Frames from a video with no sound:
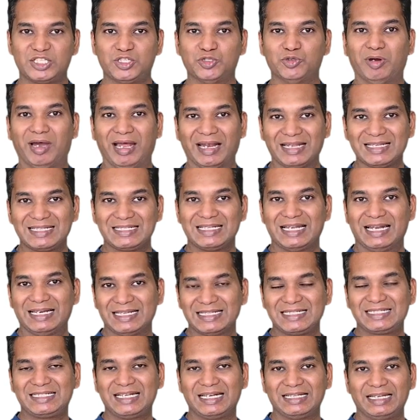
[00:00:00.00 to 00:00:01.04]
to
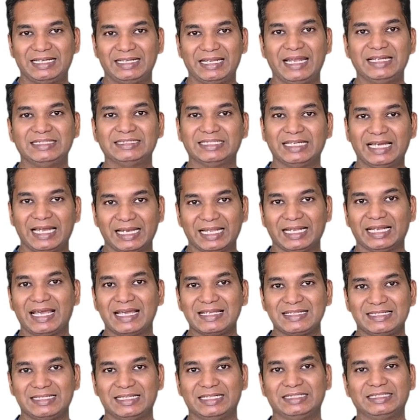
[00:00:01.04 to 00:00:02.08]
understand the data,
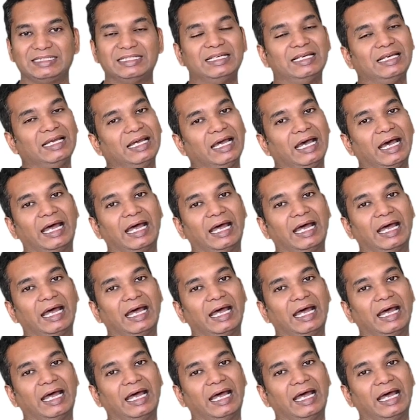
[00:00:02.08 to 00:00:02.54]
analyze it,